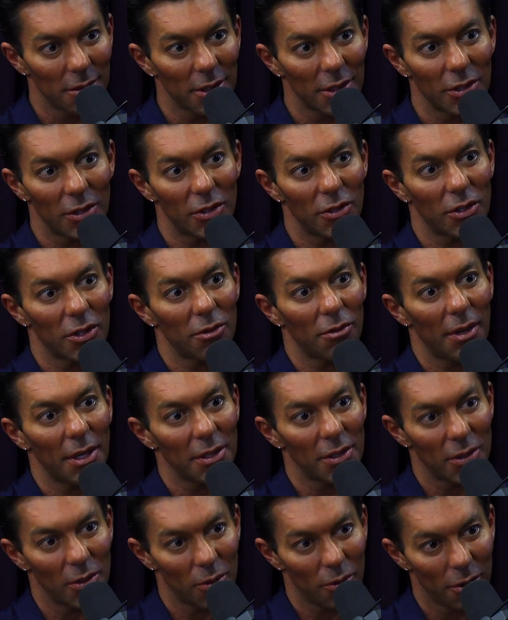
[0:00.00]
because it's a
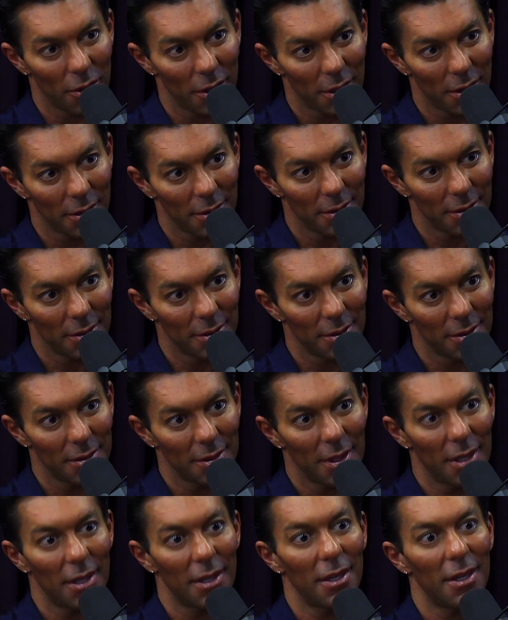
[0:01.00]
great story.
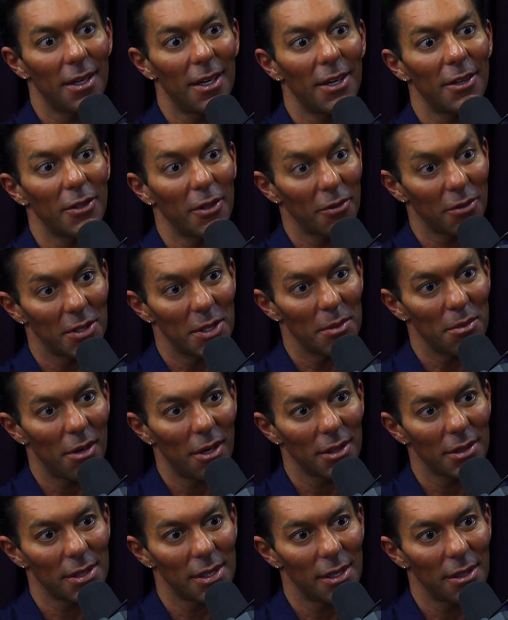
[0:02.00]
You ever see
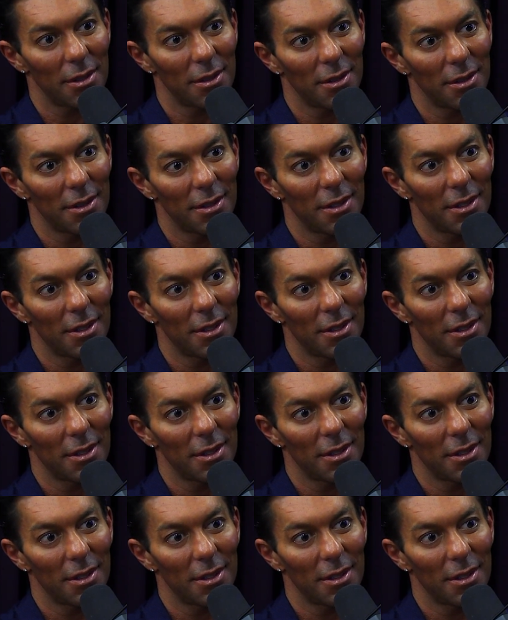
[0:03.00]
Bronx Tale?